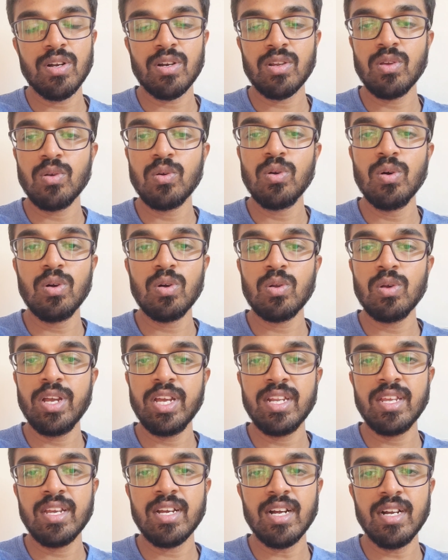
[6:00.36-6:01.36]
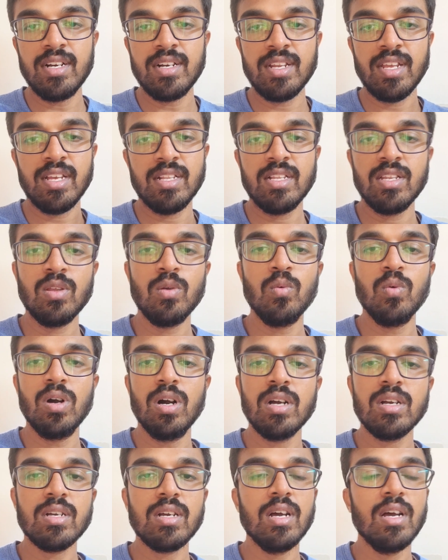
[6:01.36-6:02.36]
or you go to any country and then you
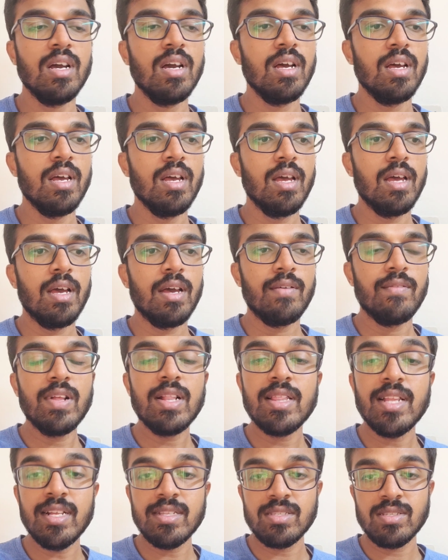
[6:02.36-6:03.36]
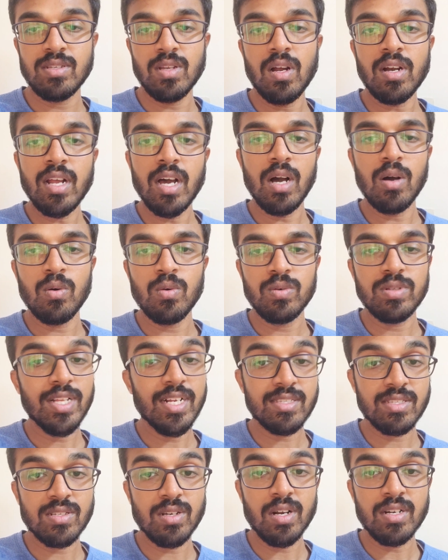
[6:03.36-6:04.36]
work. Well, that's not
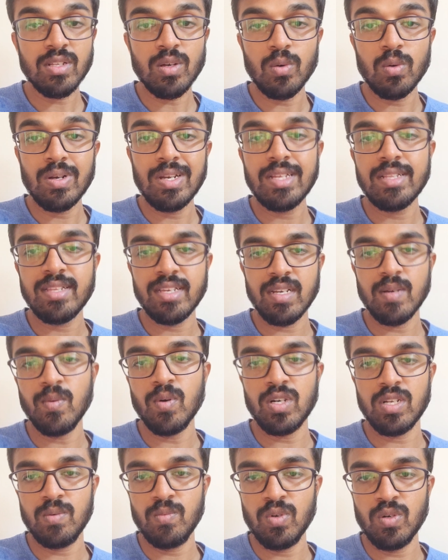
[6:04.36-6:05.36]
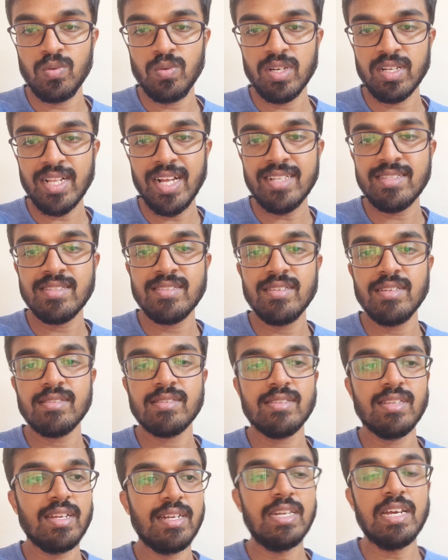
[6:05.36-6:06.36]
the only thing about remote work. That's
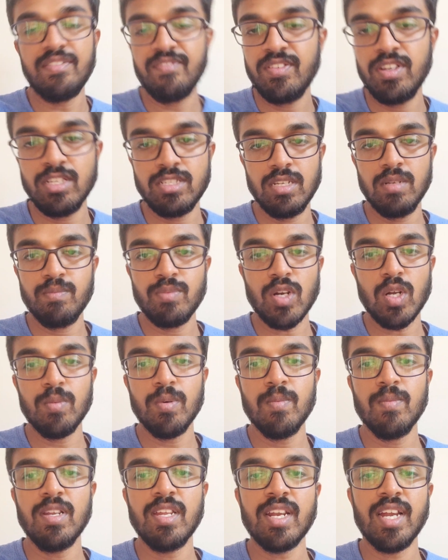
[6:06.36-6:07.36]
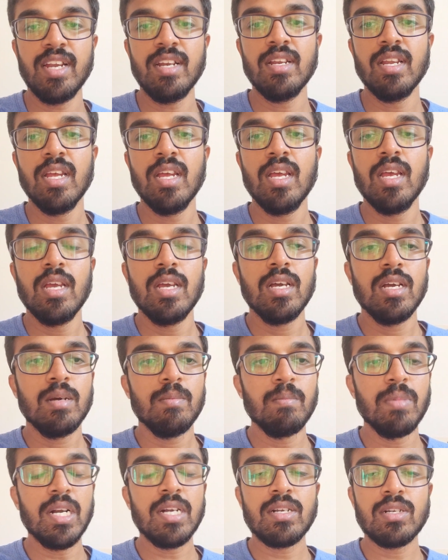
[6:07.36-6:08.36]
just the definition probably, right?
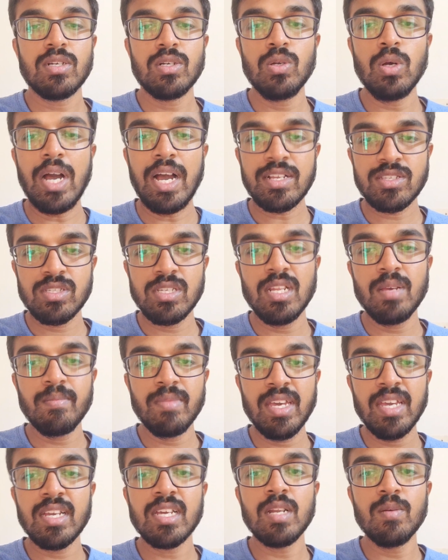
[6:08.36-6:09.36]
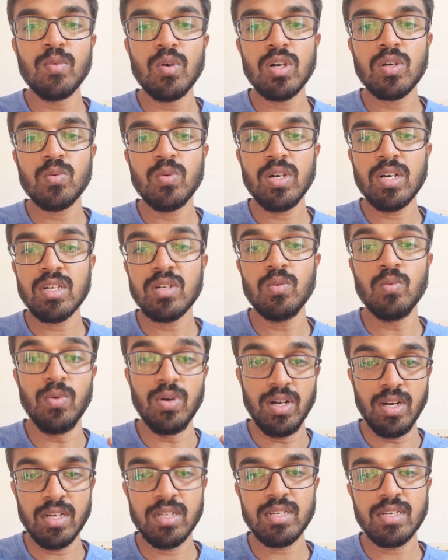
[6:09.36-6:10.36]
But to actually make remote
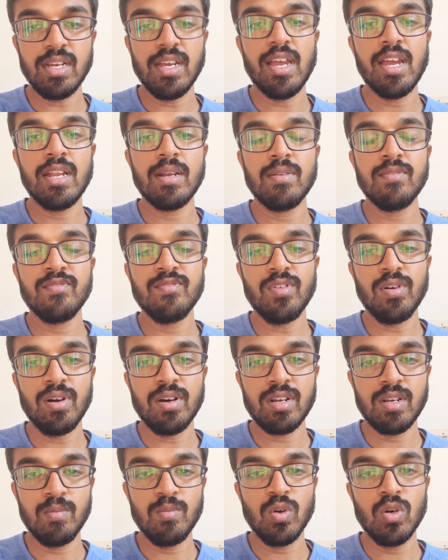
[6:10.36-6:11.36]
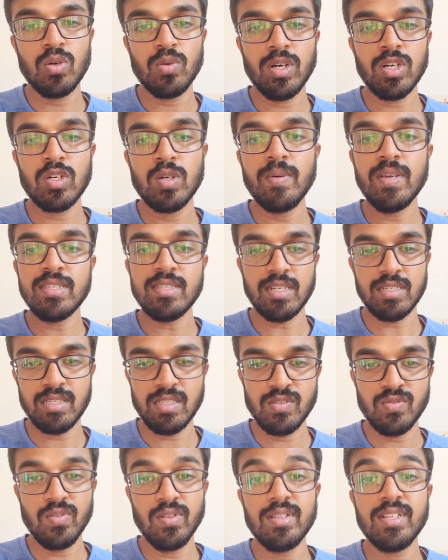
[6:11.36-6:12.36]
work and for remote work to be
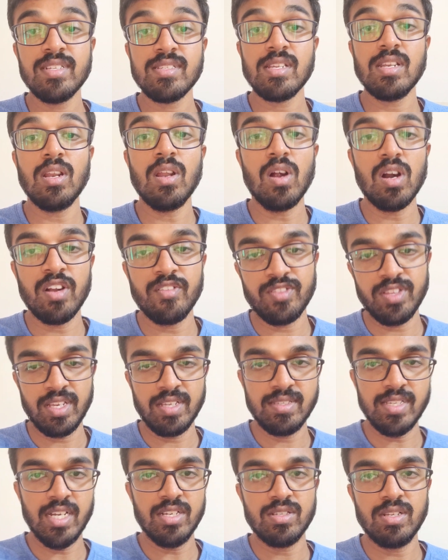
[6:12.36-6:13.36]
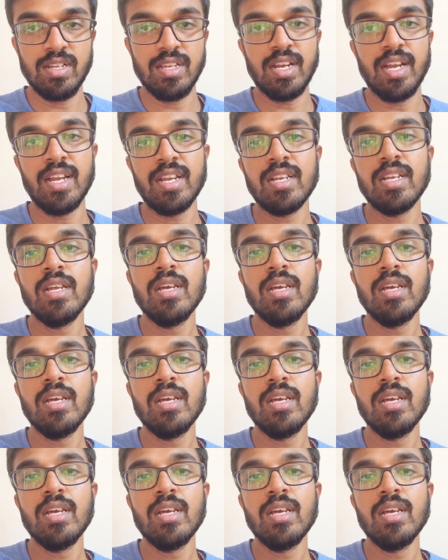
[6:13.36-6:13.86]
successful, there's a lot of things actually, right?